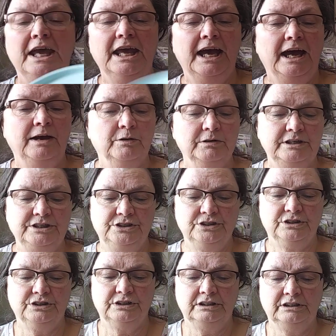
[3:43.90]
I already
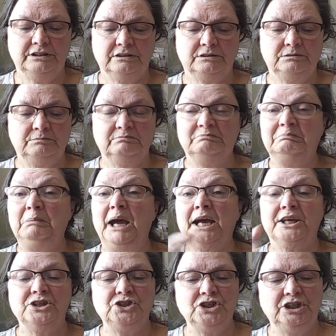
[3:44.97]
took the little
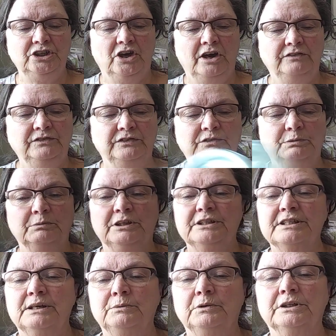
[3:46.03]
packaging off of them because
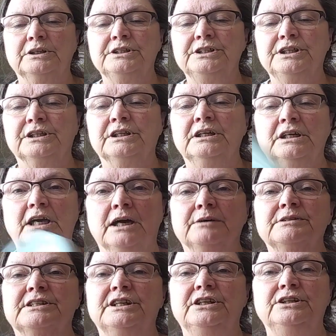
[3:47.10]
I wanted to, I
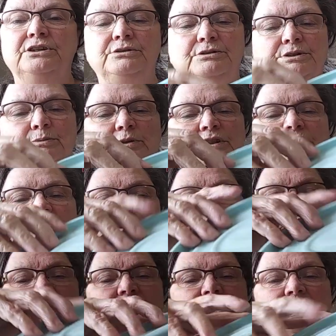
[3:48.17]
was going to use one the
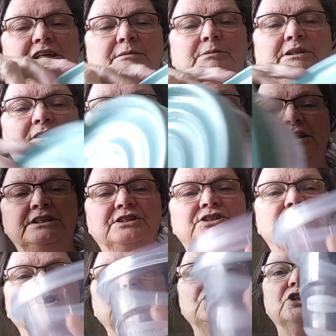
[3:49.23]
other day, but it's
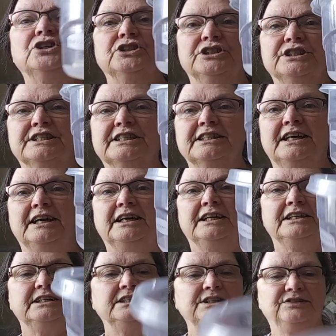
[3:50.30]
such a good
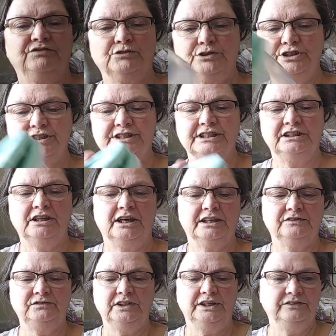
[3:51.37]
size for just a lot
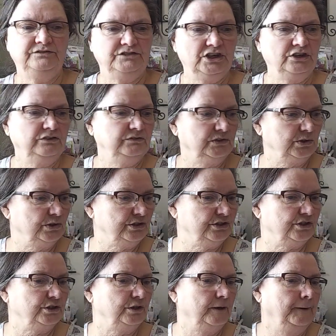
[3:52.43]
of leftovers
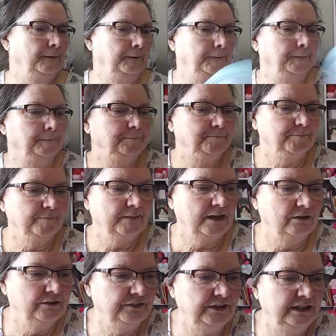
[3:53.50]
or,
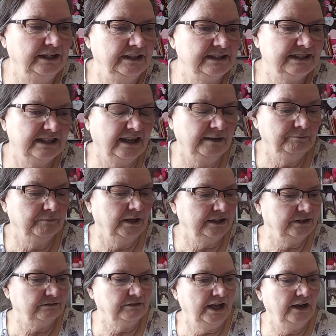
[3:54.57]
or things. And I, I
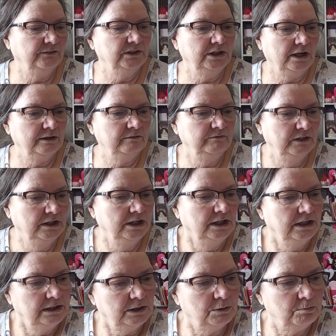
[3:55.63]
don't have a lot of
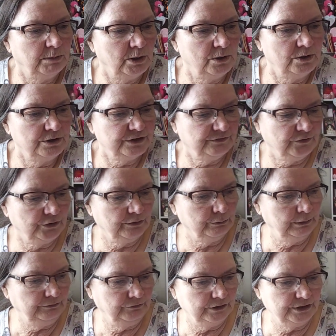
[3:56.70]
little bowls for the
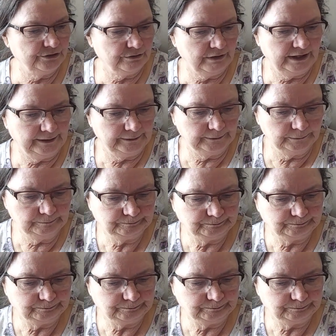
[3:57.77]
refrigerator.